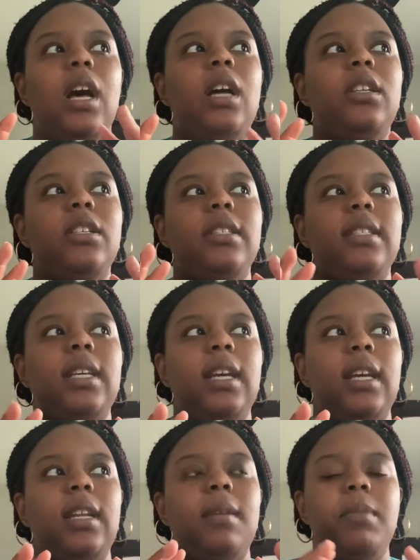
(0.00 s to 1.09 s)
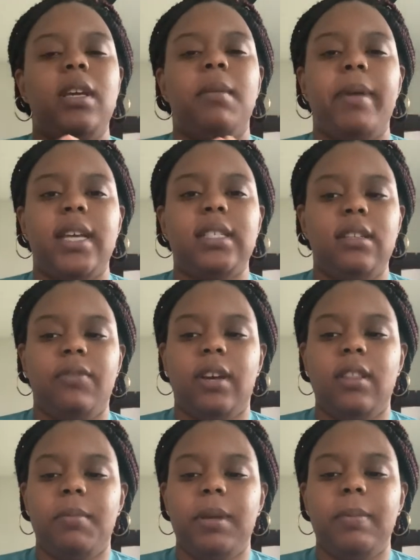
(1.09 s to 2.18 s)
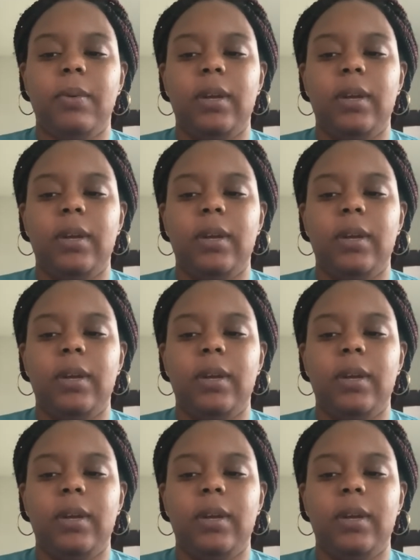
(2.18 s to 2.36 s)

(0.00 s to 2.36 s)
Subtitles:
understand and be compassionate for other people.